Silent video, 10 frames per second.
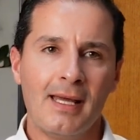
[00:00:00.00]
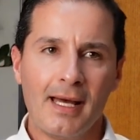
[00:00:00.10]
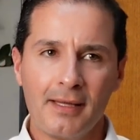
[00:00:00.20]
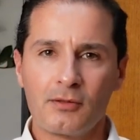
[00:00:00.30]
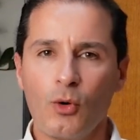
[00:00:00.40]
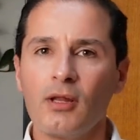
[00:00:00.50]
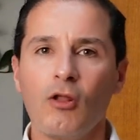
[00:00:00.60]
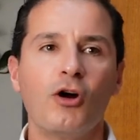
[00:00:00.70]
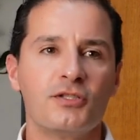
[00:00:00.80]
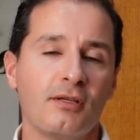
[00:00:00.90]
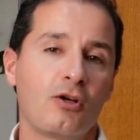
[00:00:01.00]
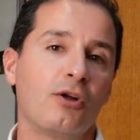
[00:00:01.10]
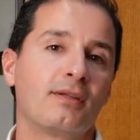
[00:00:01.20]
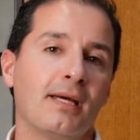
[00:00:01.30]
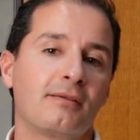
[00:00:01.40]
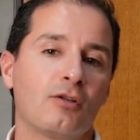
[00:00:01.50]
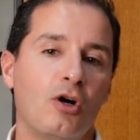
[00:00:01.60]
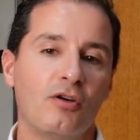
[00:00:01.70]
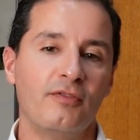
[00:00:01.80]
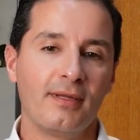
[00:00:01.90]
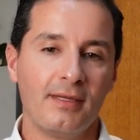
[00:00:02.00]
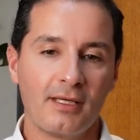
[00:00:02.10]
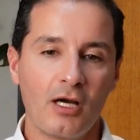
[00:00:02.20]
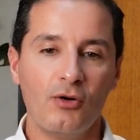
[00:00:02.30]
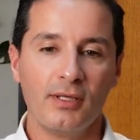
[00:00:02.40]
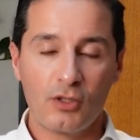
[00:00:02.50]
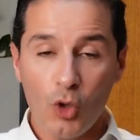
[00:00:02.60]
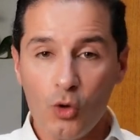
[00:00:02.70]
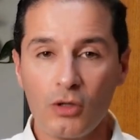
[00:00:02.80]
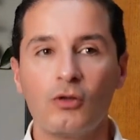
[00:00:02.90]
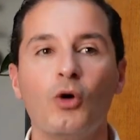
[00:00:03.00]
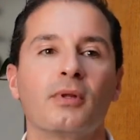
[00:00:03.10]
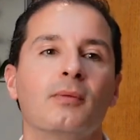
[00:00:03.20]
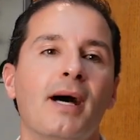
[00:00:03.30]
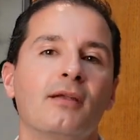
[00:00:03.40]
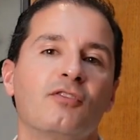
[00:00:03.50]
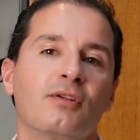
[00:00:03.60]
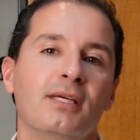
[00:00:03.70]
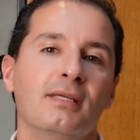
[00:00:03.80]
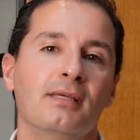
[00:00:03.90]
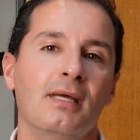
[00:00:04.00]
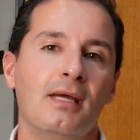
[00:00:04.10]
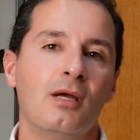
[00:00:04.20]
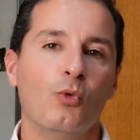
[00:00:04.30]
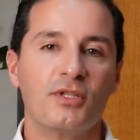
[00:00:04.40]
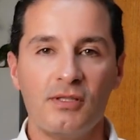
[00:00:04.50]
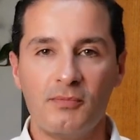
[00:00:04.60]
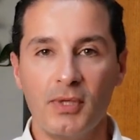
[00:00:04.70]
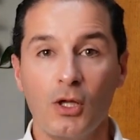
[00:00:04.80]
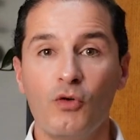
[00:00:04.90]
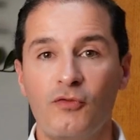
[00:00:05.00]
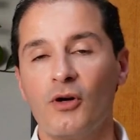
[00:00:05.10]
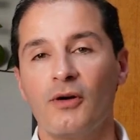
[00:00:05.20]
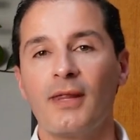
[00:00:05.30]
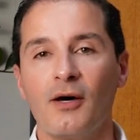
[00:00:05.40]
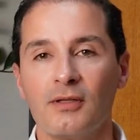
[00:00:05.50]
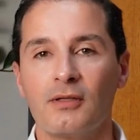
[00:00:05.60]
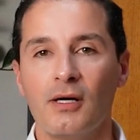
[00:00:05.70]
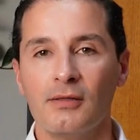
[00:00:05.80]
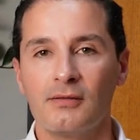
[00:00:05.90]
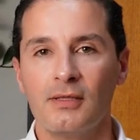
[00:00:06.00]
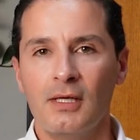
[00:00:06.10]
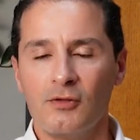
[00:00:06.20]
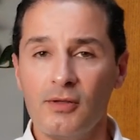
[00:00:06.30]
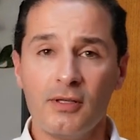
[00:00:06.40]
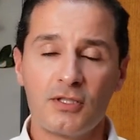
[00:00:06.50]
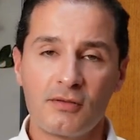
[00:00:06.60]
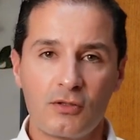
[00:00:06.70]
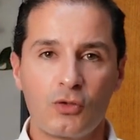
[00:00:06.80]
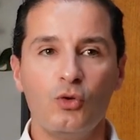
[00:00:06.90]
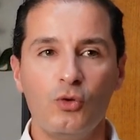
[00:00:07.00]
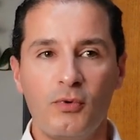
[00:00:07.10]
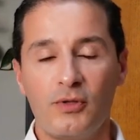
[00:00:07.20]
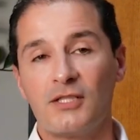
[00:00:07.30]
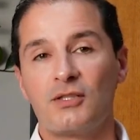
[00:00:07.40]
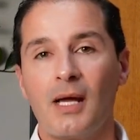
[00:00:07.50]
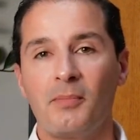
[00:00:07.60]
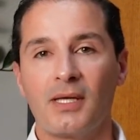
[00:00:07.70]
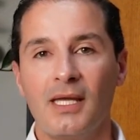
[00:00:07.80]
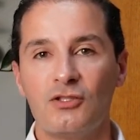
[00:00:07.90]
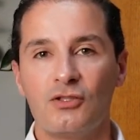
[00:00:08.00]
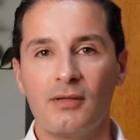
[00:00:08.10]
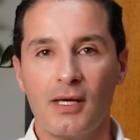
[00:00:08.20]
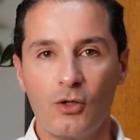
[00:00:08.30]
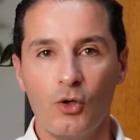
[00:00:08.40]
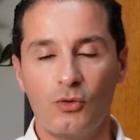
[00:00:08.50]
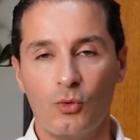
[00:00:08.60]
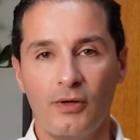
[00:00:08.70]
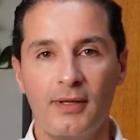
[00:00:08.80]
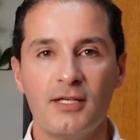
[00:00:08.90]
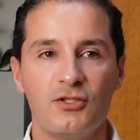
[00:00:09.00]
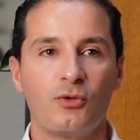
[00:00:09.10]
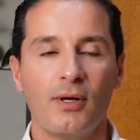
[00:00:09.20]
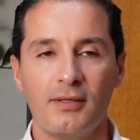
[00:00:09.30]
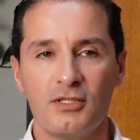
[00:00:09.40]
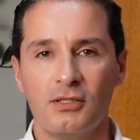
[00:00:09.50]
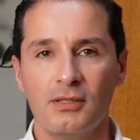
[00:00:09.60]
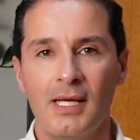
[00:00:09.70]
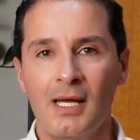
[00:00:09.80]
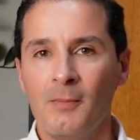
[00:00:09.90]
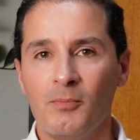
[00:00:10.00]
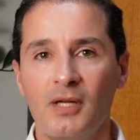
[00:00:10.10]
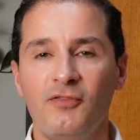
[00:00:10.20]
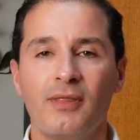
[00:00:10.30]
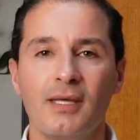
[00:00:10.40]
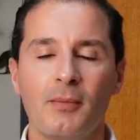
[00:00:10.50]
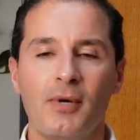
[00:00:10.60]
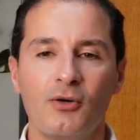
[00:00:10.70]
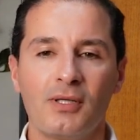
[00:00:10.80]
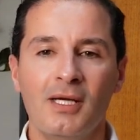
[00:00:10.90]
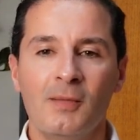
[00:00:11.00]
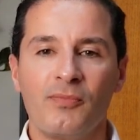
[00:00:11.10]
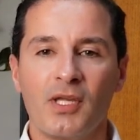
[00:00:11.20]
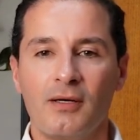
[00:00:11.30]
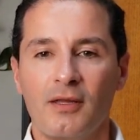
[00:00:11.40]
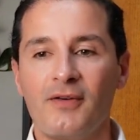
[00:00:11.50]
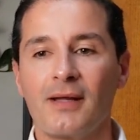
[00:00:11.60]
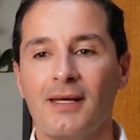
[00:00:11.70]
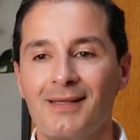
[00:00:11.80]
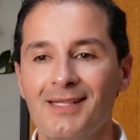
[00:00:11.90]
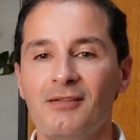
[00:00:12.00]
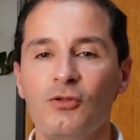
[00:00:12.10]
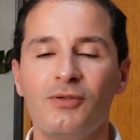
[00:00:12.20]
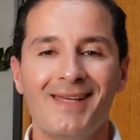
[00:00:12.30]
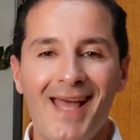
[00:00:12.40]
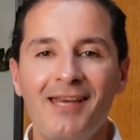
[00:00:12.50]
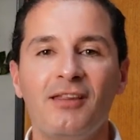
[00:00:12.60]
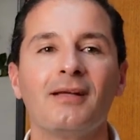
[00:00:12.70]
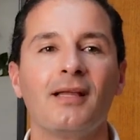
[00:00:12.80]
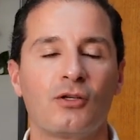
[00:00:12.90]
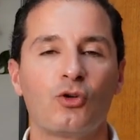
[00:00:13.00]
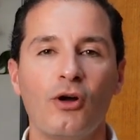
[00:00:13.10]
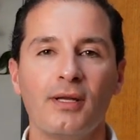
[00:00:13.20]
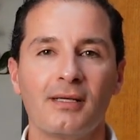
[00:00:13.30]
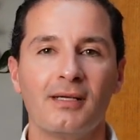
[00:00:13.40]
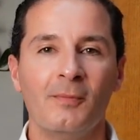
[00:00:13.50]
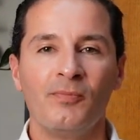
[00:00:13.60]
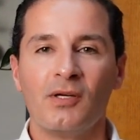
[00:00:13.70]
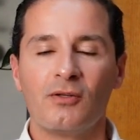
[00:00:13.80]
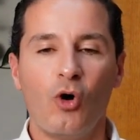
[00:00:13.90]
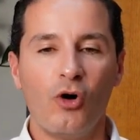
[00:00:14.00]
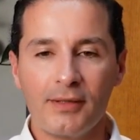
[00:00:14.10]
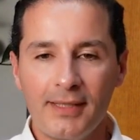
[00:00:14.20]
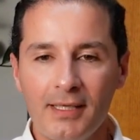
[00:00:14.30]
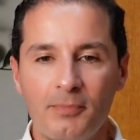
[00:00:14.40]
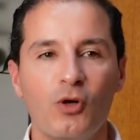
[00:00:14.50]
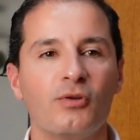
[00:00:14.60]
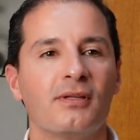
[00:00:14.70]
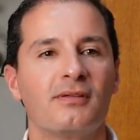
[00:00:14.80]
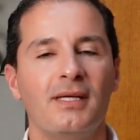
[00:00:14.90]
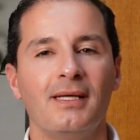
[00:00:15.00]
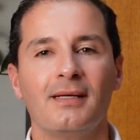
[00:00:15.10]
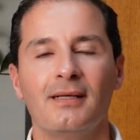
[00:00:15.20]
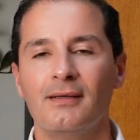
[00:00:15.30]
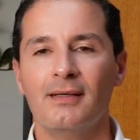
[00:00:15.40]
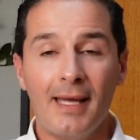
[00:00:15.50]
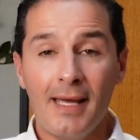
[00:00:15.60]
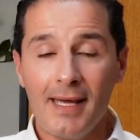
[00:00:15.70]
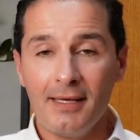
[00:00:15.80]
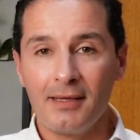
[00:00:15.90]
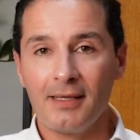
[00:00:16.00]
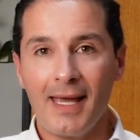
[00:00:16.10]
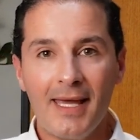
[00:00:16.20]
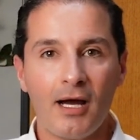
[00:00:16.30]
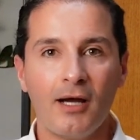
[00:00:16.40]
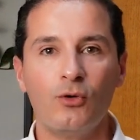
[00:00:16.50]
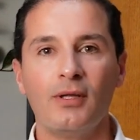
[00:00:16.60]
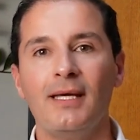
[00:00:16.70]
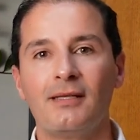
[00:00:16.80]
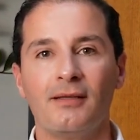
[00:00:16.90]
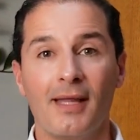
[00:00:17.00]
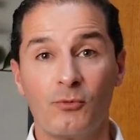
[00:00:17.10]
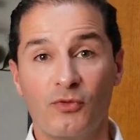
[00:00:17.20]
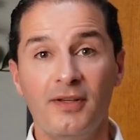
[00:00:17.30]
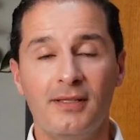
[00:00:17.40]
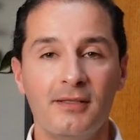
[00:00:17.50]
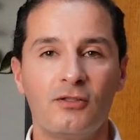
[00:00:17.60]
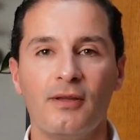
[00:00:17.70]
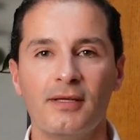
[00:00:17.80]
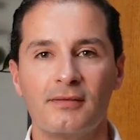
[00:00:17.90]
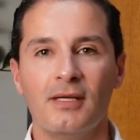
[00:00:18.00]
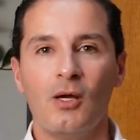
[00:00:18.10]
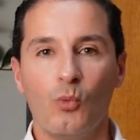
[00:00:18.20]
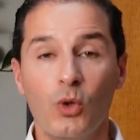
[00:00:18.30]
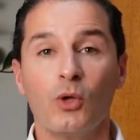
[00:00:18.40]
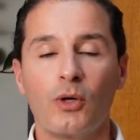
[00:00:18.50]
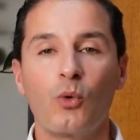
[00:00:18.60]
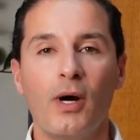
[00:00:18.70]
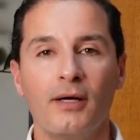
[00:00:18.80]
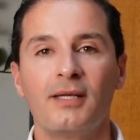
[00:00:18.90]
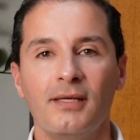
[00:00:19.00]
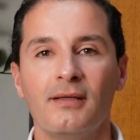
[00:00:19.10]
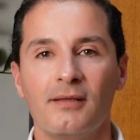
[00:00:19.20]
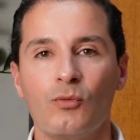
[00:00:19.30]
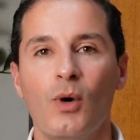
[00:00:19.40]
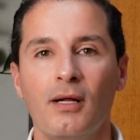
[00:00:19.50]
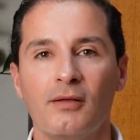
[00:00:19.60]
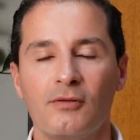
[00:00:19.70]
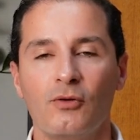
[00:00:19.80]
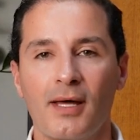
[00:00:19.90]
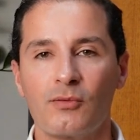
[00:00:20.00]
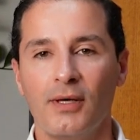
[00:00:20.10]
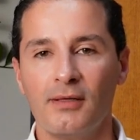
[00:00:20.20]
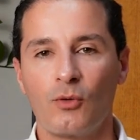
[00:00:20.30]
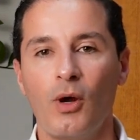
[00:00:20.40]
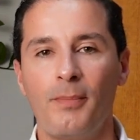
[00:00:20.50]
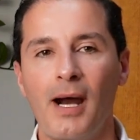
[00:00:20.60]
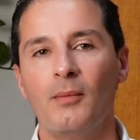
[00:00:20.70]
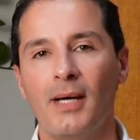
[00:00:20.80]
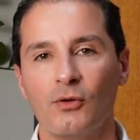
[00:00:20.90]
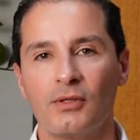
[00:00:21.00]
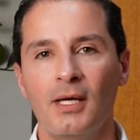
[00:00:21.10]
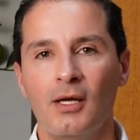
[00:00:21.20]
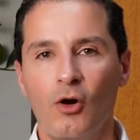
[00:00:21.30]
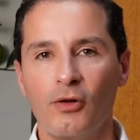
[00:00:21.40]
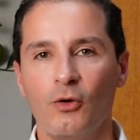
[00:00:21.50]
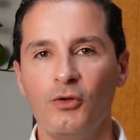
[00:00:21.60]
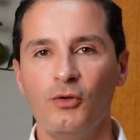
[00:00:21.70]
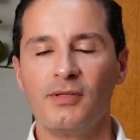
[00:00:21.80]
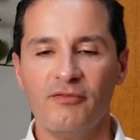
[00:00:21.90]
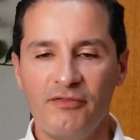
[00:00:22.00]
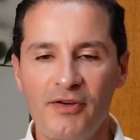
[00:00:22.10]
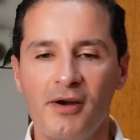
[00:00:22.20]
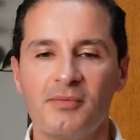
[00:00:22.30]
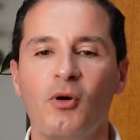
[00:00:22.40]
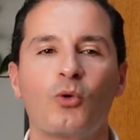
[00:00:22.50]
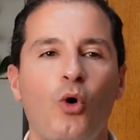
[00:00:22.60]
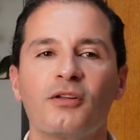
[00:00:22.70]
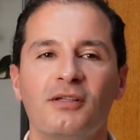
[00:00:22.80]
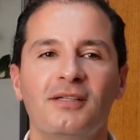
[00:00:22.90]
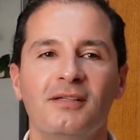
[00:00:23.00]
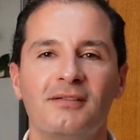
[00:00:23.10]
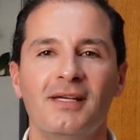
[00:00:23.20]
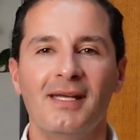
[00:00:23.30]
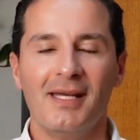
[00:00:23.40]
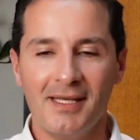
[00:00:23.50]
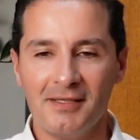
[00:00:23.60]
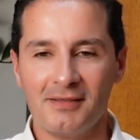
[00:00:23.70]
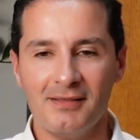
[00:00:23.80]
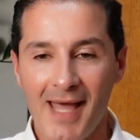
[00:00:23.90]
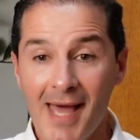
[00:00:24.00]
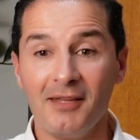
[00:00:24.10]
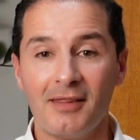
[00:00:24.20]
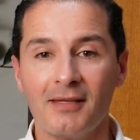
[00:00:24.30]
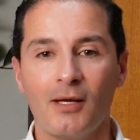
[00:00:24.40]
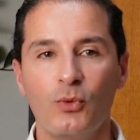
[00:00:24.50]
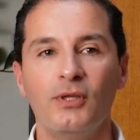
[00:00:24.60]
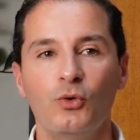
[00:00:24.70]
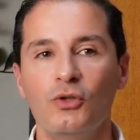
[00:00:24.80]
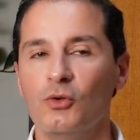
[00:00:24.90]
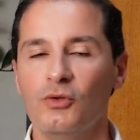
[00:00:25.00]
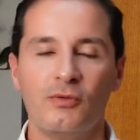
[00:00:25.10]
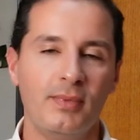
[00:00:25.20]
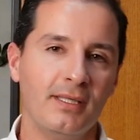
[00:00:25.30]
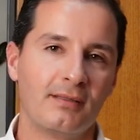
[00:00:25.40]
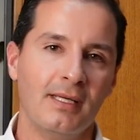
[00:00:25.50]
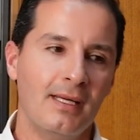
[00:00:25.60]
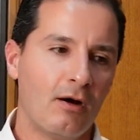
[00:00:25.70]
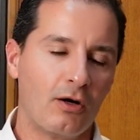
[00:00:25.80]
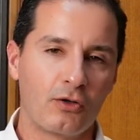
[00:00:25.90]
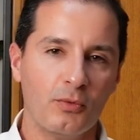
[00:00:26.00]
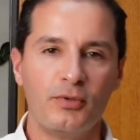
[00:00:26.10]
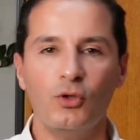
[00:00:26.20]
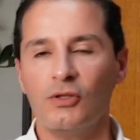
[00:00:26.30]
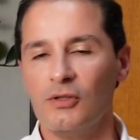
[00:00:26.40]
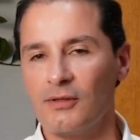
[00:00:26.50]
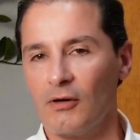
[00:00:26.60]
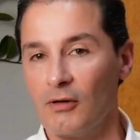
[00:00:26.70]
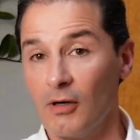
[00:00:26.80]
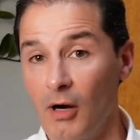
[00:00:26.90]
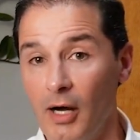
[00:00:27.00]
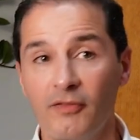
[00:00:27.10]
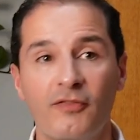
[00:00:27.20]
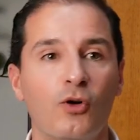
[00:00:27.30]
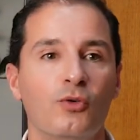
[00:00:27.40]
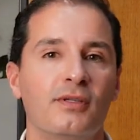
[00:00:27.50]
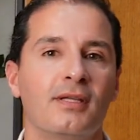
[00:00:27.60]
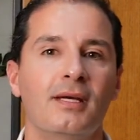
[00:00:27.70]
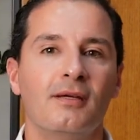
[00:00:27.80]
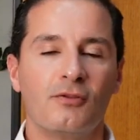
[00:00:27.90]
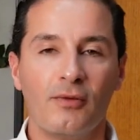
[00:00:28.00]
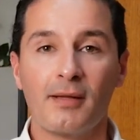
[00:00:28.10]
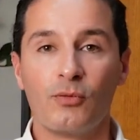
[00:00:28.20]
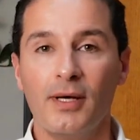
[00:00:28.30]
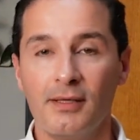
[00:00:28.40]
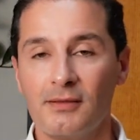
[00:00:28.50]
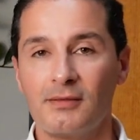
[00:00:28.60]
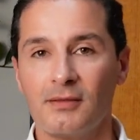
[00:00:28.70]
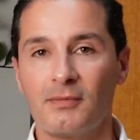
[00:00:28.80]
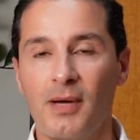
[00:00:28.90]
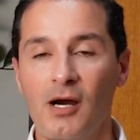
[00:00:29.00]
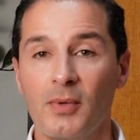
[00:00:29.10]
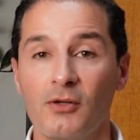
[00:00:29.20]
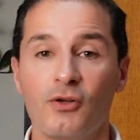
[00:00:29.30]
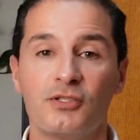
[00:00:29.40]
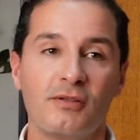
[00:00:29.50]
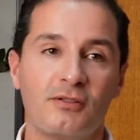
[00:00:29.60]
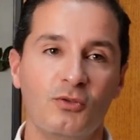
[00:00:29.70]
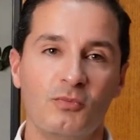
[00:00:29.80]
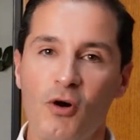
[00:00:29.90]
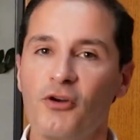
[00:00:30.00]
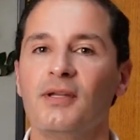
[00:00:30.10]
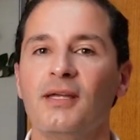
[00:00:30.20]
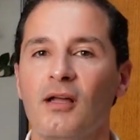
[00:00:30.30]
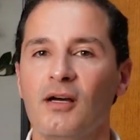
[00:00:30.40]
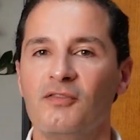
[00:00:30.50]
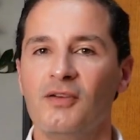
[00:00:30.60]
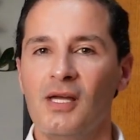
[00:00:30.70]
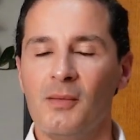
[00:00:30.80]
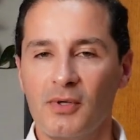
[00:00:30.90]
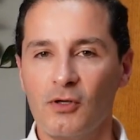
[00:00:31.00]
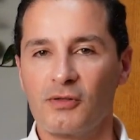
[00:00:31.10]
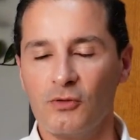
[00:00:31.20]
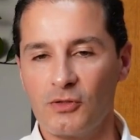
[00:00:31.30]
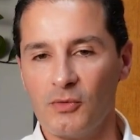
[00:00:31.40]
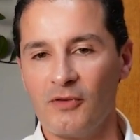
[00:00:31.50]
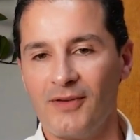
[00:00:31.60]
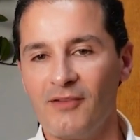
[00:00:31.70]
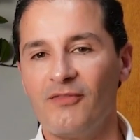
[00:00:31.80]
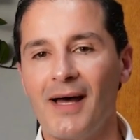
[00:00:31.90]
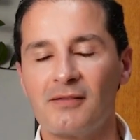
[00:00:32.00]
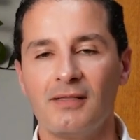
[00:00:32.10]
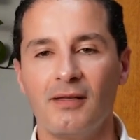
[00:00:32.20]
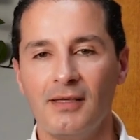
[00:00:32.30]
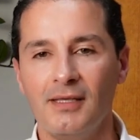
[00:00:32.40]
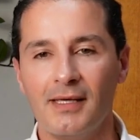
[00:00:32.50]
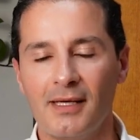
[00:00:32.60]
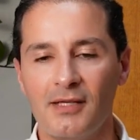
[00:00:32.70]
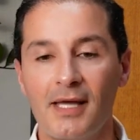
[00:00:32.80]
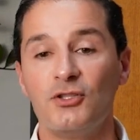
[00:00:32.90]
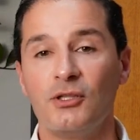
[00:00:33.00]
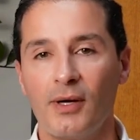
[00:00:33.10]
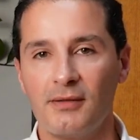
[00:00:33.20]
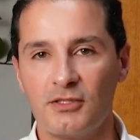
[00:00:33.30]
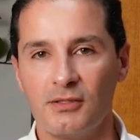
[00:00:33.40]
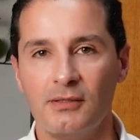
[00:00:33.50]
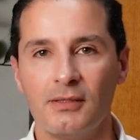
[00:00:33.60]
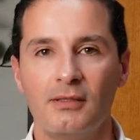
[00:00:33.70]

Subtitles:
And that's quite large in the context of the current total global demand for tin, which is below 400,000 tons. So these are just two potential applications that go towards the energy transition. But if you think about the fact that tin is used in anything electronic, so all the data processing, anything AI related that feeds into this will require tin as well. So that's why it's quite paramount. Although used in very small quantities, it is in anything that we do use, be it our computers or our iPhones. So that's why it is paramount, not just to modern day life, but also in terms of advancing the energy transition